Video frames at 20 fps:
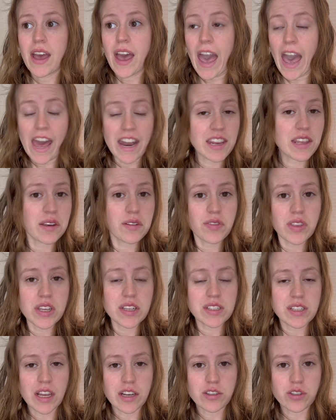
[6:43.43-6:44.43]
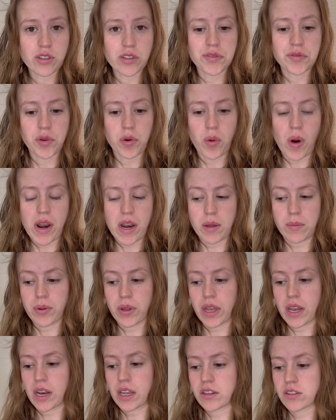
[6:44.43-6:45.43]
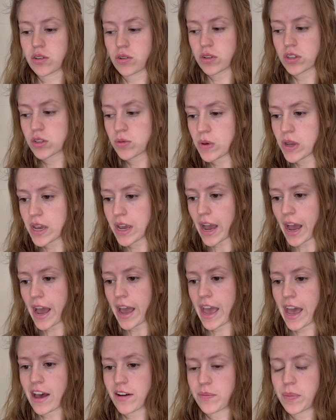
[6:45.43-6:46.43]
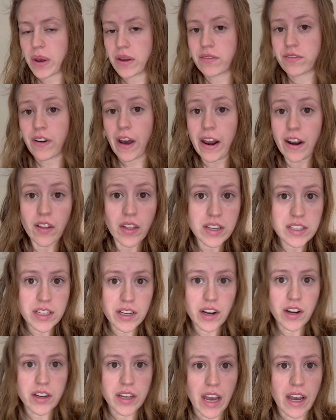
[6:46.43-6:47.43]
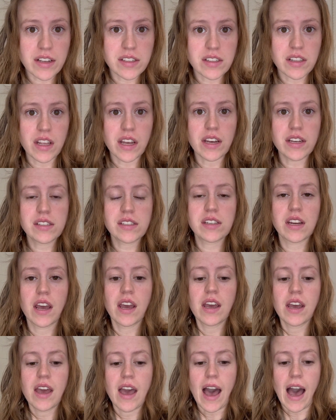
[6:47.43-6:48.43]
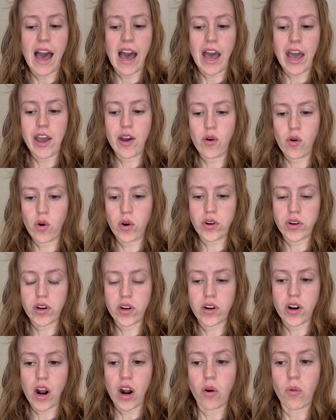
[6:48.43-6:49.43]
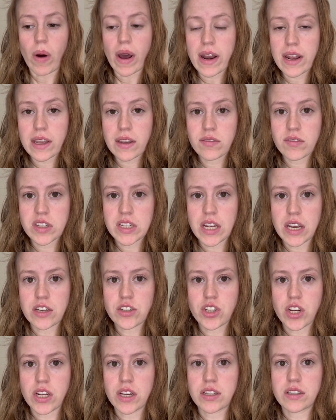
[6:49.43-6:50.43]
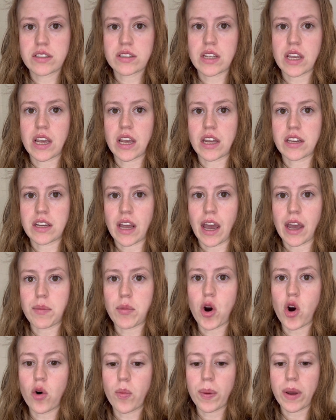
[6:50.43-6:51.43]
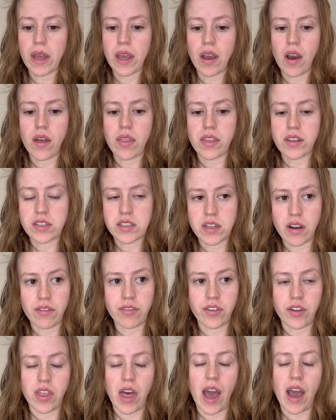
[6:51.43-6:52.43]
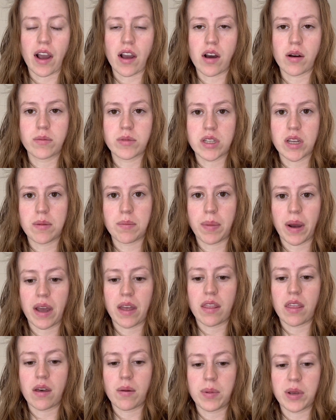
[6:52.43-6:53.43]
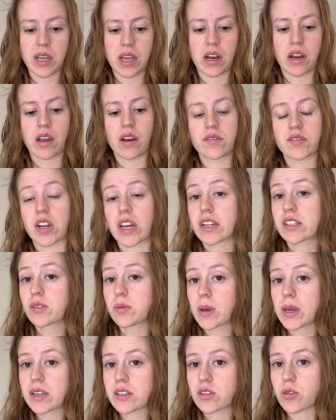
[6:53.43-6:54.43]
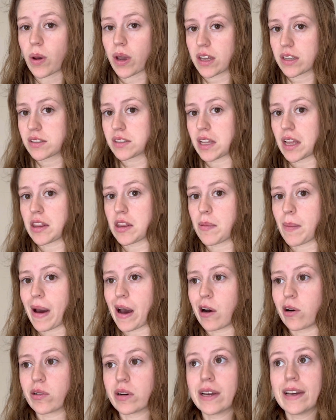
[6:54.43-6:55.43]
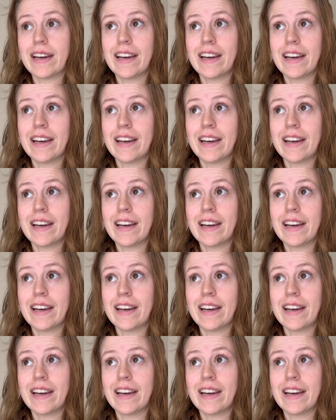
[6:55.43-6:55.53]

any of the essentials for wedding planning. So this week I have been finalizing our guest list. I ordered our wedding invitations, and I'm hoping the stuff for that comes in by the beginning of next week so I can send them out